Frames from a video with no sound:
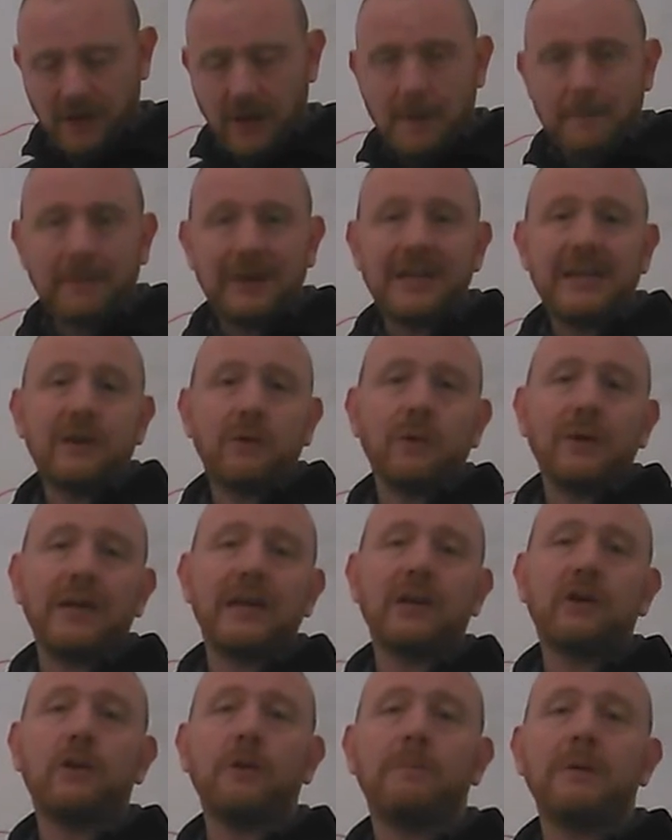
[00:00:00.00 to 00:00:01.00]
But equally,
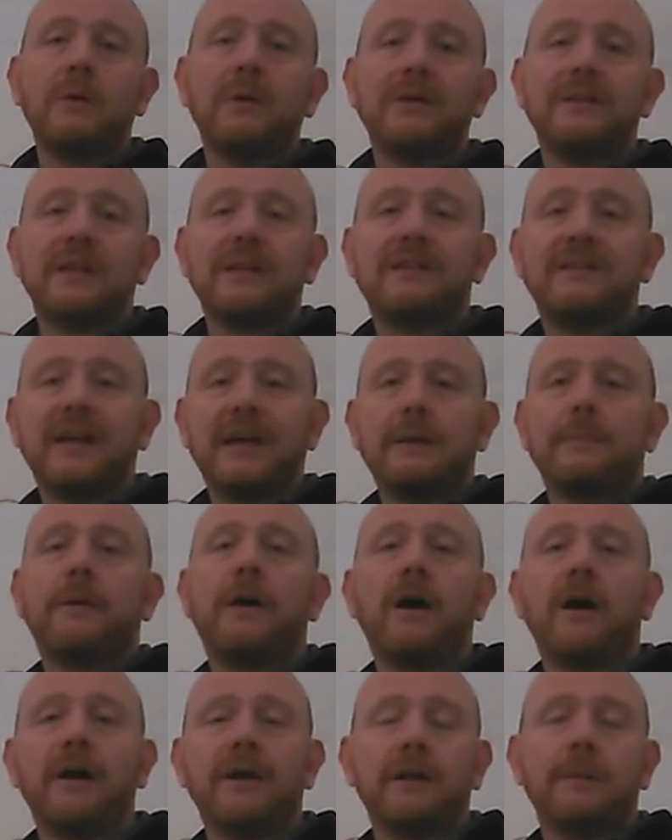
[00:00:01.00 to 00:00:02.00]
it could be when they take
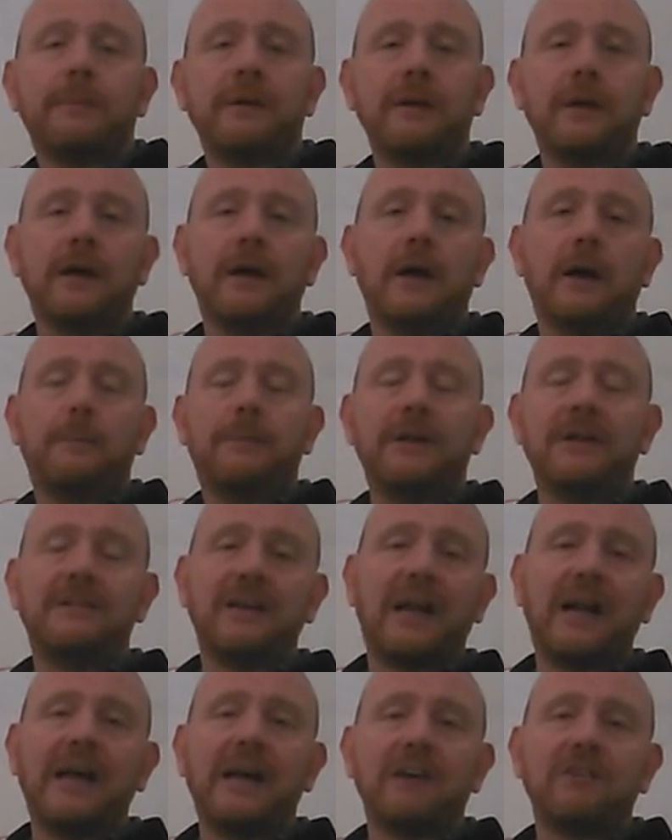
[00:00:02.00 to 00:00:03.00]
part in a
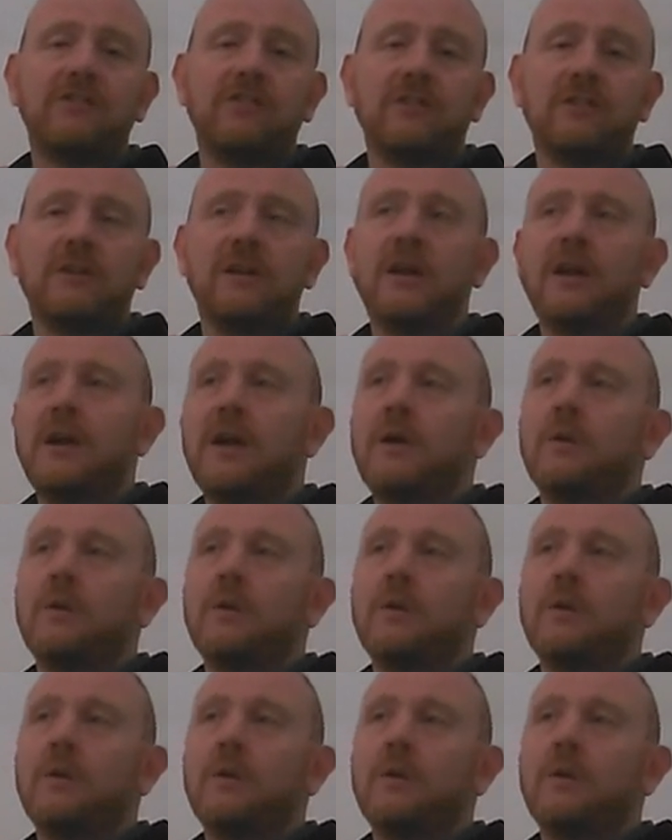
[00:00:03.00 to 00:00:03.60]
political action,